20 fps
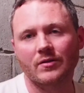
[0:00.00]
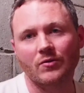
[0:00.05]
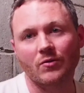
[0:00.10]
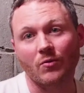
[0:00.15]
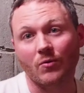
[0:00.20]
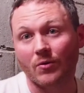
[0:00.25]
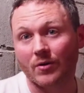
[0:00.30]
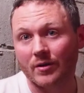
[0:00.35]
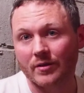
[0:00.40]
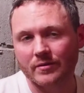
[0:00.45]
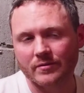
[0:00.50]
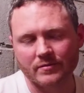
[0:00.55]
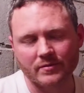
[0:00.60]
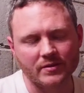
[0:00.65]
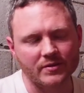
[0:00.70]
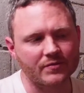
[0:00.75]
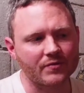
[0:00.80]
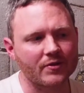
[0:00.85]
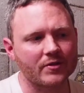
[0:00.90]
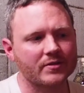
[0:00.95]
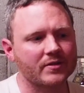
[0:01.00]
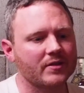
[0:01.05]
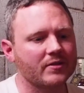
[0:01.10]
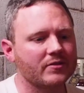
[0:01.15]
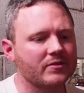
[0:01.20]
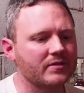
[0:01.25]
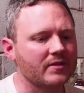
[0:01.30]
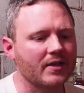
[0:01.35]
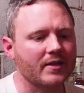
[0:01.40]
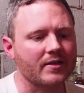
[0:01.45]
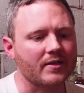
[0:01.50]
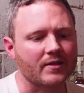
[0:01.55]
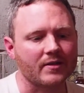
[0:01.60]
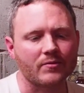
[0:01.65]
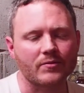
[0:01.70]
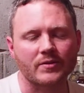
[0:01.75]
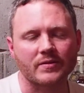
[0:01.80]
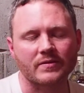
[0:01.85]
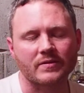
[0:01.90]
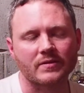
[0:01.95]
corn, as far as I understand, and it
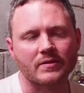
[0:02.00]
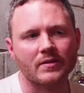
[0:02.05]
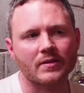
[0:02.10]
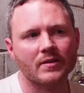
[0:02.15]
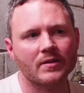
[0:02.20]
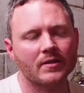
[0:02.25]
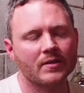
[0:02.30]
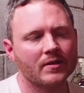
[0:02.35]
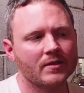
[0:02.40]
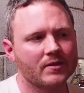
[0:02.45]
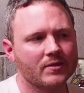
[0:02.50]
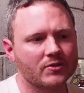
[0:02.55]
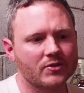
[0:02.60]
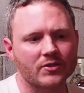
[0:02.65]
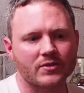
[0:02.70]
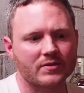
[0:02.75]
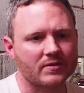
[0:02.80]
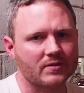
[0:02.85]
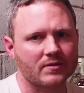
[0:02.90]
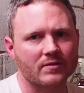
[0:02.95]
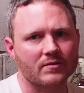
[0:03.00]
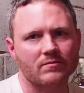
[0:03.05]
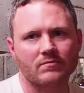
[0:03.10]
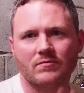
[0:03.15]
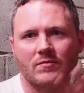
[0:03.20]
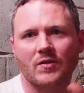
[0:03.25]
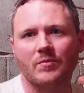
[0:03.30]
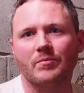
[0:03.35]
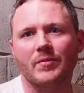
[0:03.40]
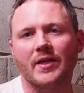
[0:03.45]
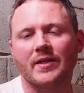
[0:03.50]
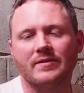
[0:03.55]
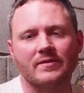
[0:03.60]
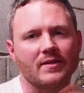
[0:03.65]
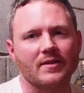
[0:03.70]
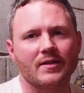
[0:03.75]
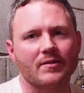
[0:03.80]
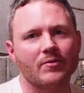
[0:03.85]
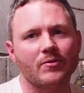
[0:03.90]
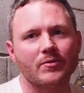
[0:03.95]
was just
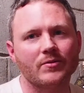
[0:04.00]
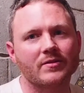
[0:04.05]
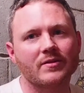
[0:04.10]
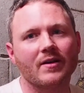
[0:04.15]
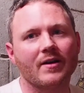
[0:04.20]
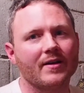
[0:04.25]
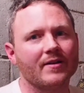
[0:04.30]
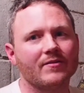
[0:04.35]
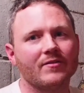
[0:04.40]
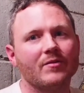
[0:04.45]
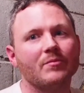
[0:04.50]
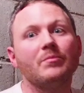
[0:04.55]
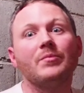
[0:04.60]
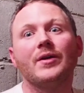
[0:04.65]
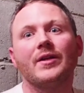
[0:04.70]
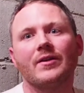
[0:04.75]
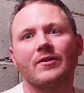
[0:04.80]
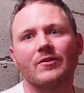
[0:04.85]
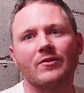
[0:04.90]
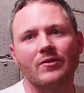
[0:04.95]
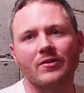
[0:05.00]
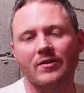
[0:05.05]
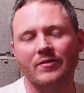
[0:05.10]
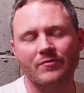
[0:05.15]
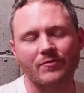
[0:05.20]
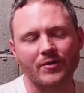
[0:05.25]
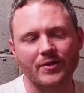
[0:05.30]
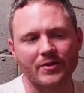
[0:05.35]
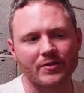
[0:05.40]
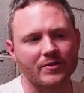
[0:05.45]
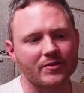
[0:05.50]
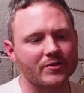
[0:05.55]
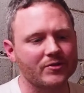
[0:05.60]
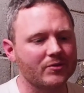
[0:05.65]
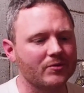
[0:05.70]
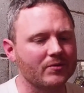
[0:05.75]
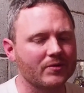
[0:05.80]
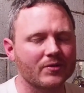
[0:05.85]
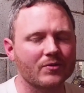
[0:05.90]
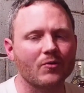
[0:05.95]
amazing. It was kind of the pinnacle of what you can
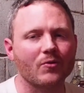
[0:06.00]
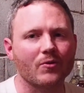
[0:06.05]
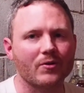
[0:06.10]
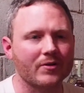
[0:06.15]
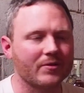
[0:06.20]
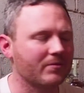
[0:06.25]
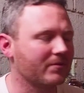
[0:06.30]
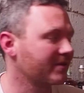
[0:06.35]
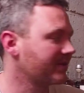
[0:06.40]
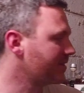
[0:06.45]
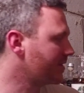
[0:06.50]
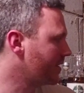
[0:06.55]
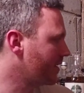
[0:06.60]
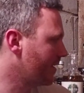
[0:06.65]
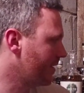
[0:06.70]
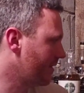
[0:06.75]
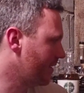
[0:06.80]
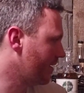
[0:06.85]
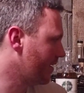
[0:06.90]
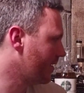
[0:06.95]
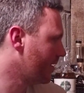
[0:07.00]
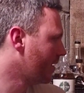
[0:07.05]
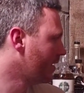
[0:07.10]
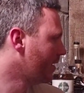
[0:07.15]
do with corn and whiskey, I think.